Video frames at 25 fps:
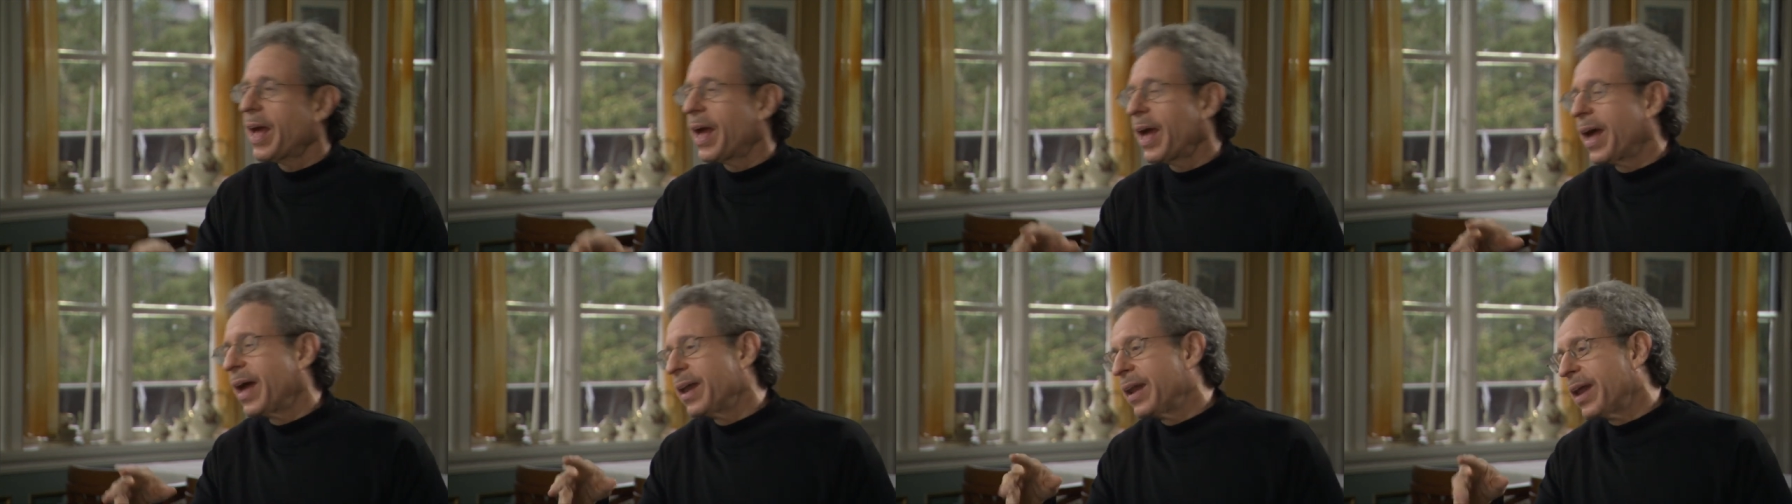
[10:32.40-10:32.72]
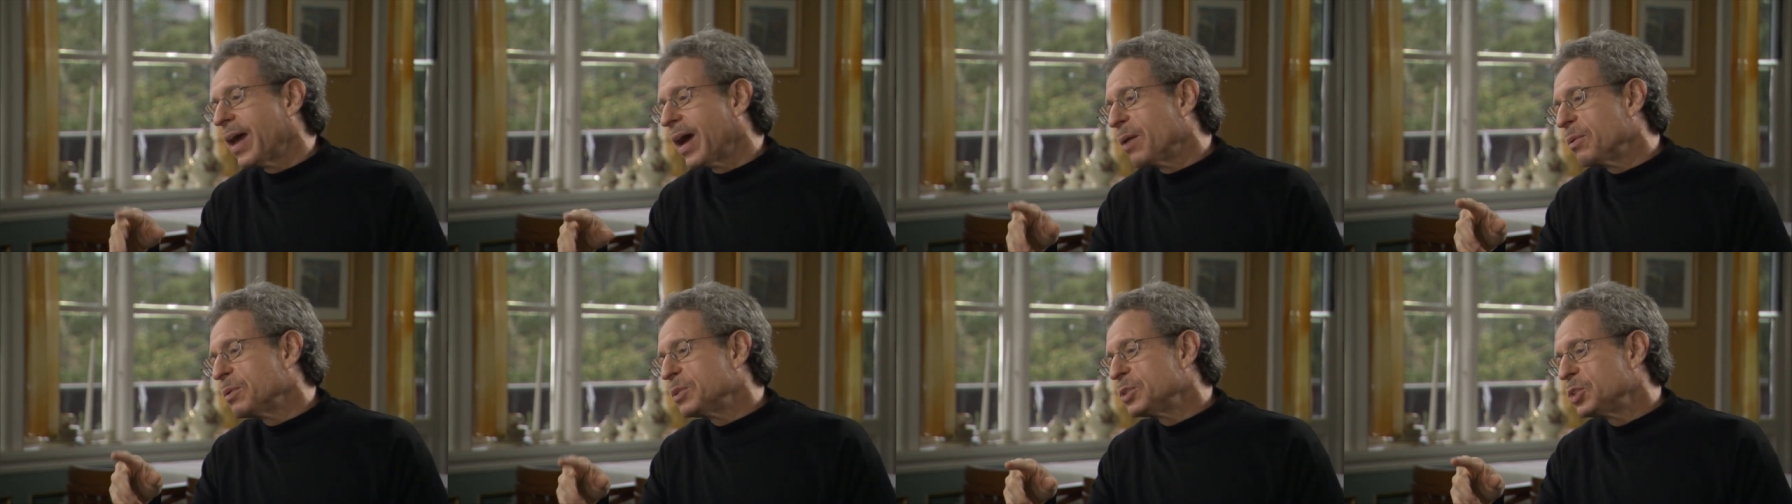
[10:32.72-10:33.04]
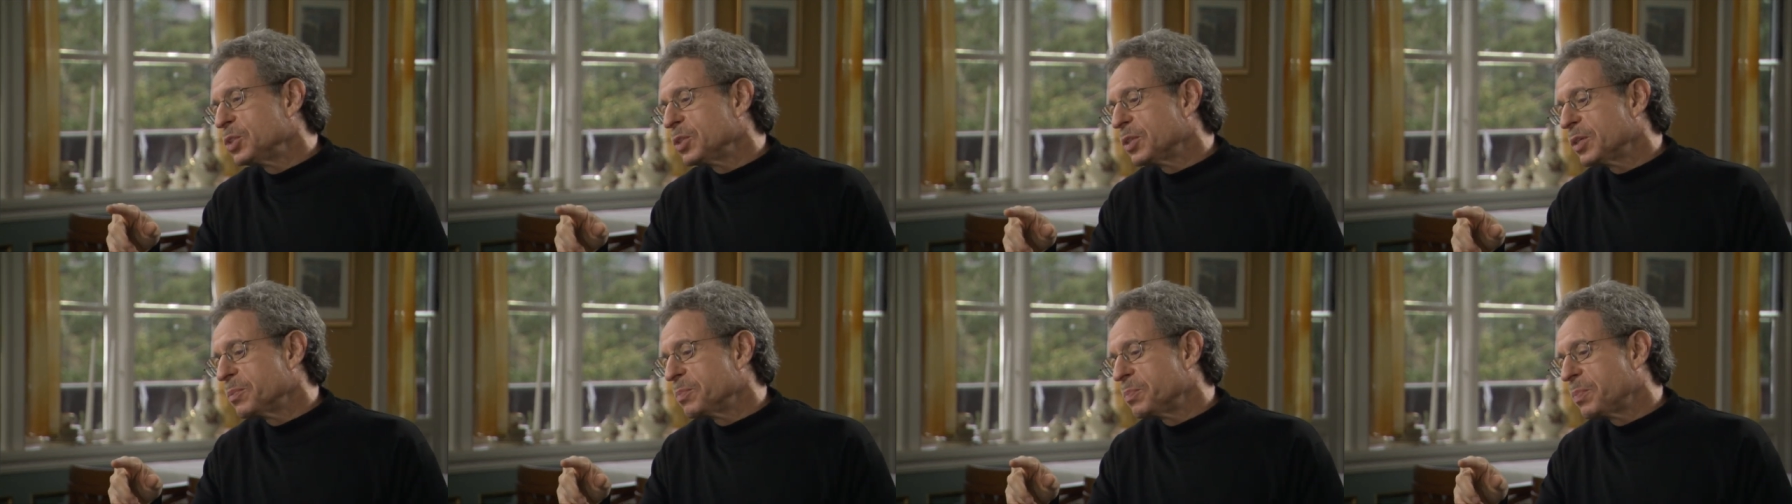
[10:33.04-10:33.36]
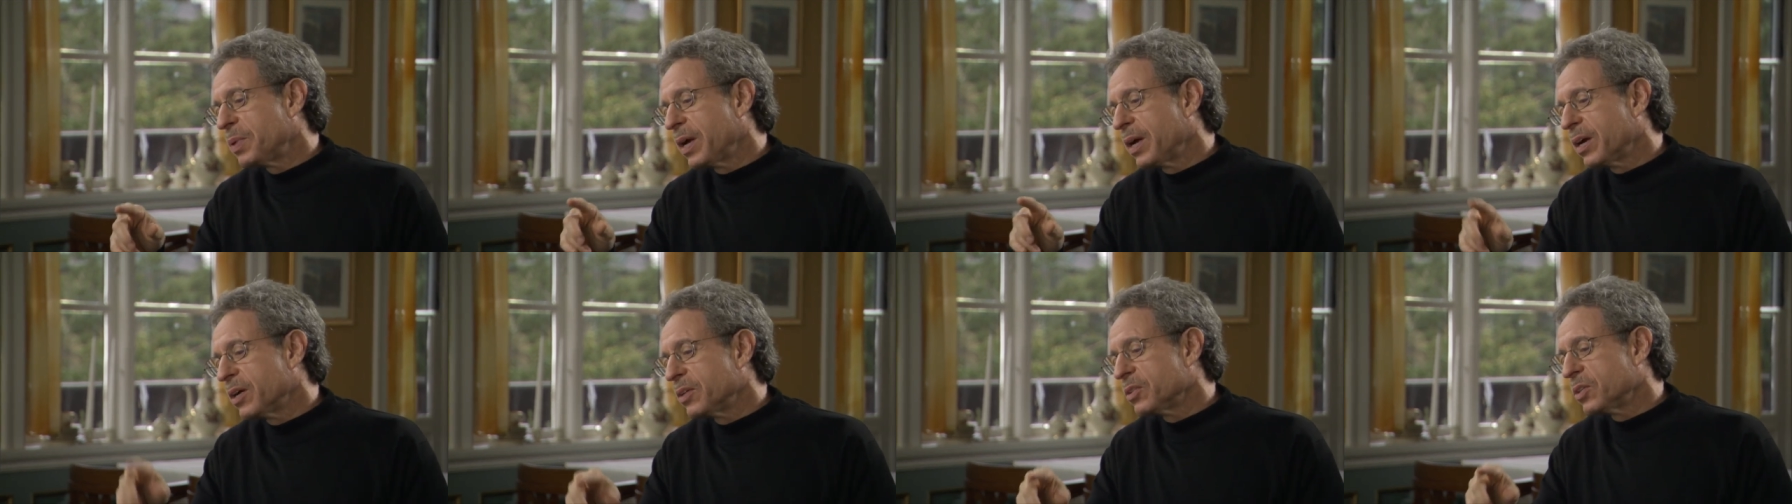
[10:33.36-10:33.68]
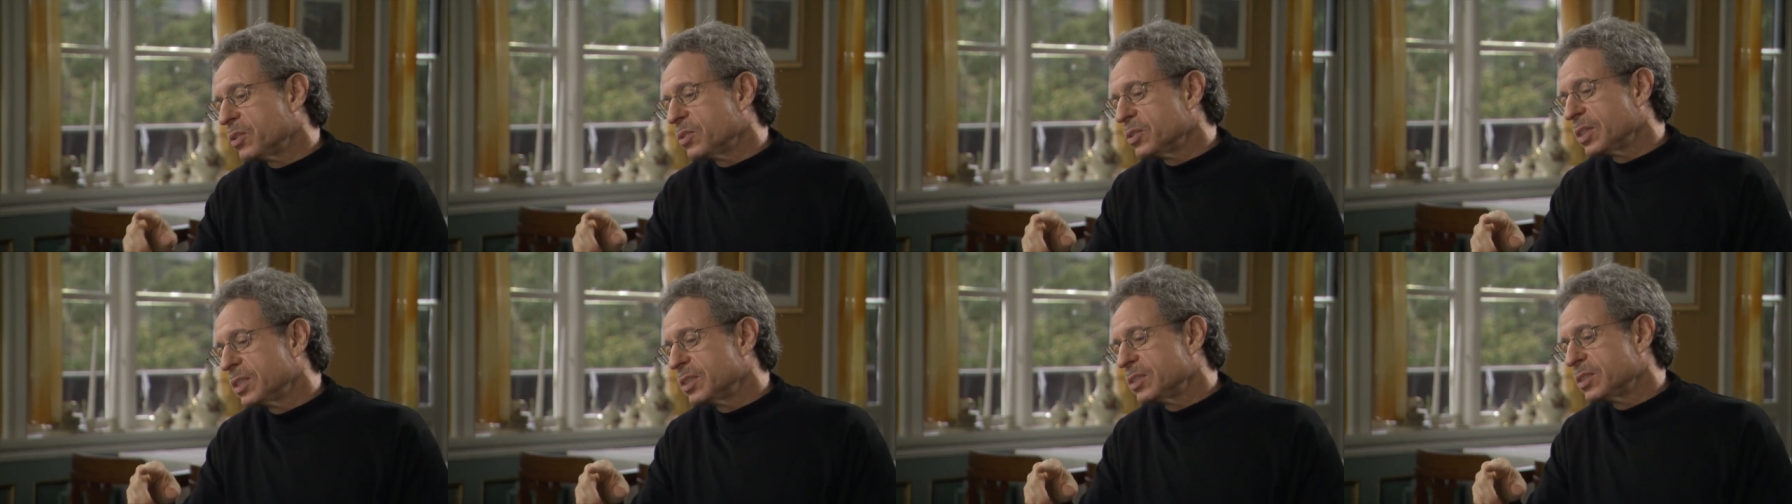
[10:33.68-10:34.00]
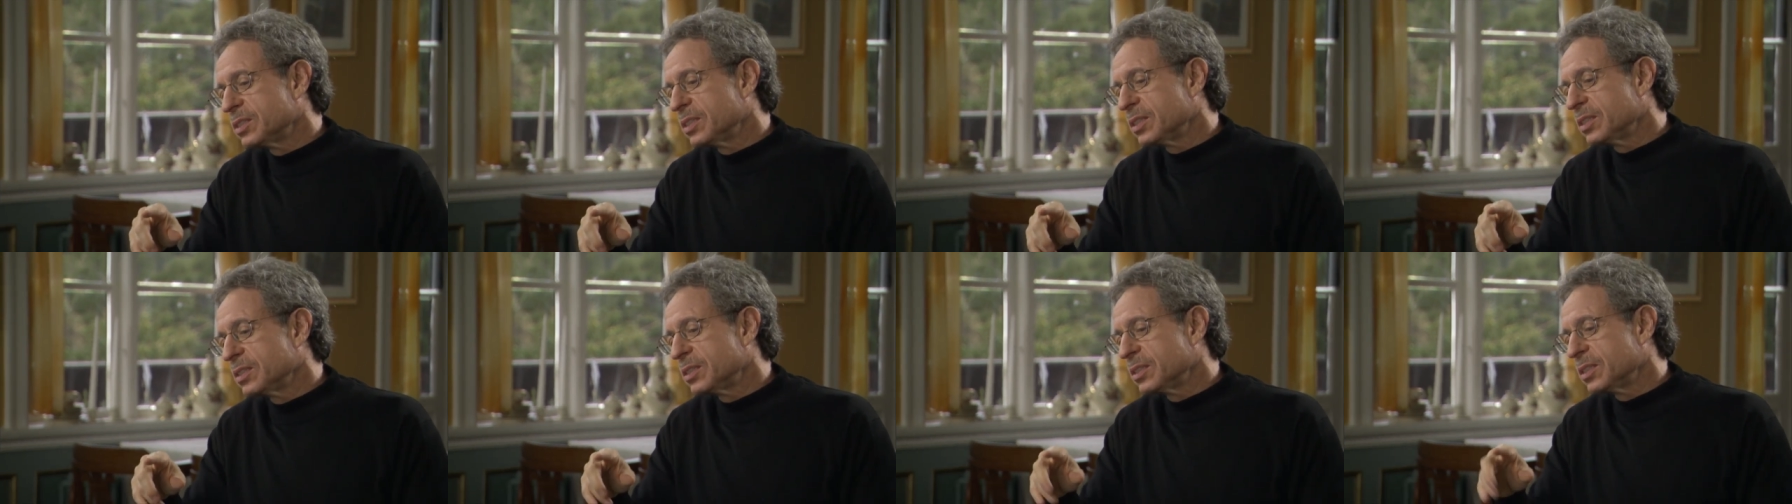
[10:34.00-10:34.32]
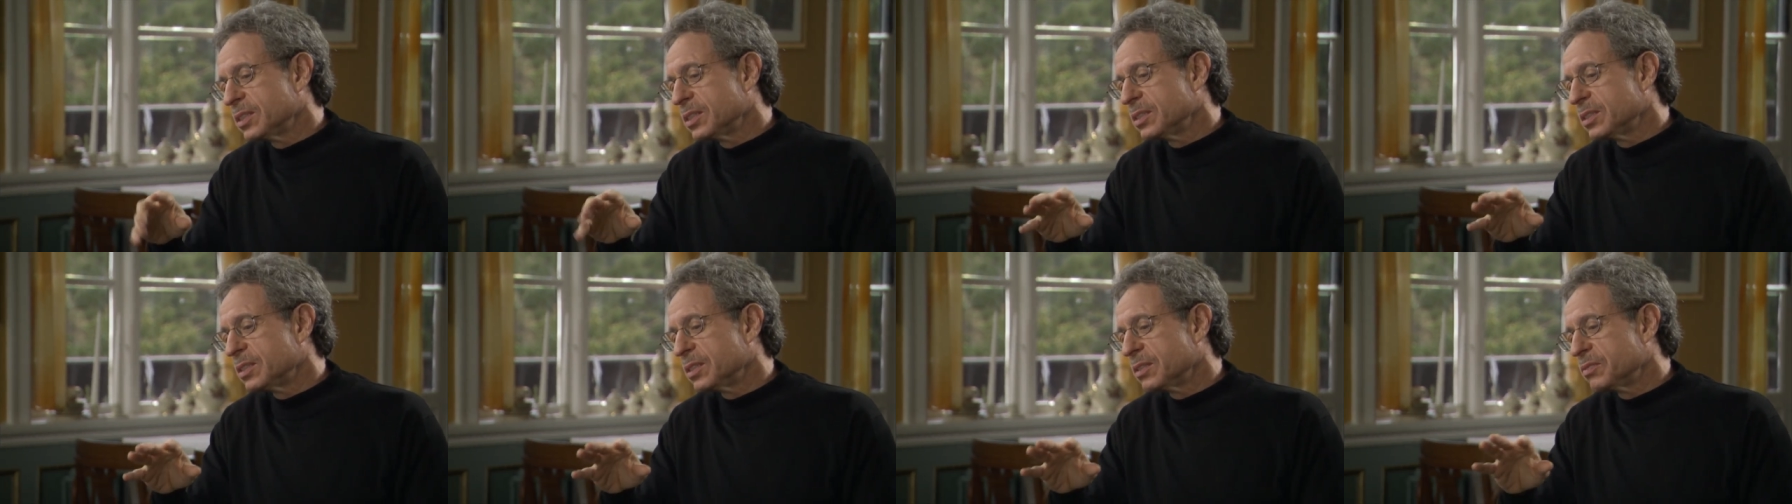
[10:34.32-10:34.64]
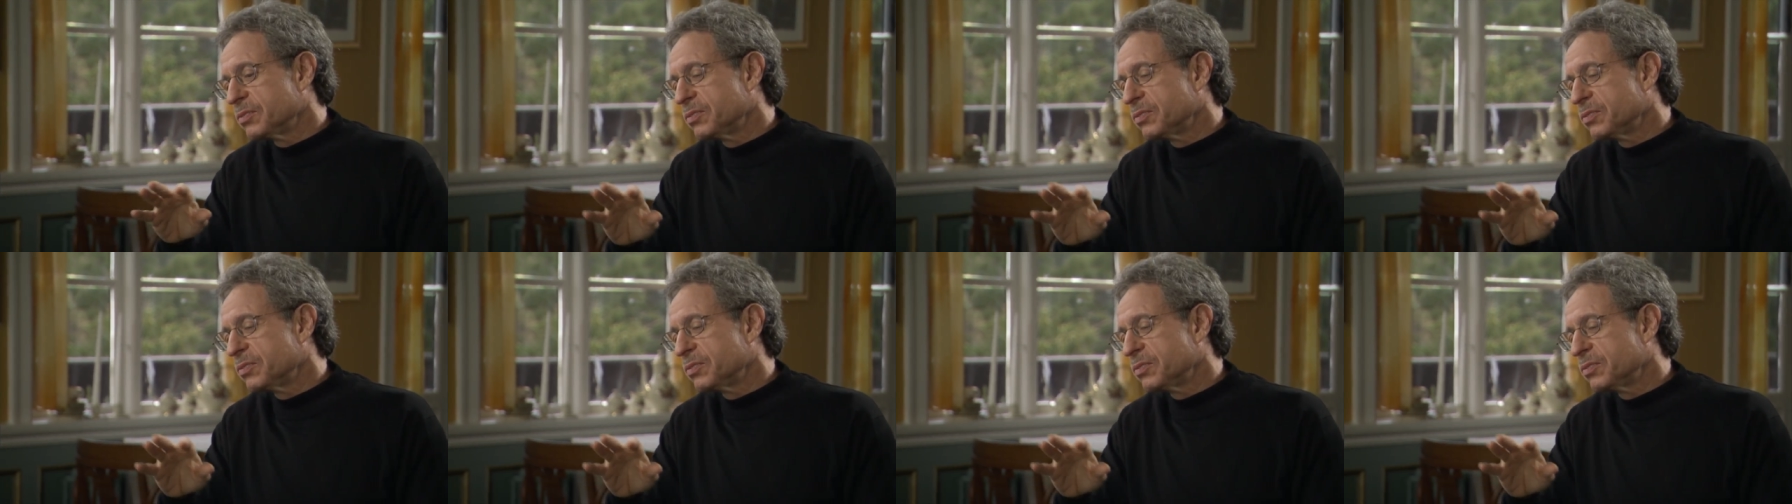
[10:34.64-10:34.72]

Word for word: And how would you compare those instances in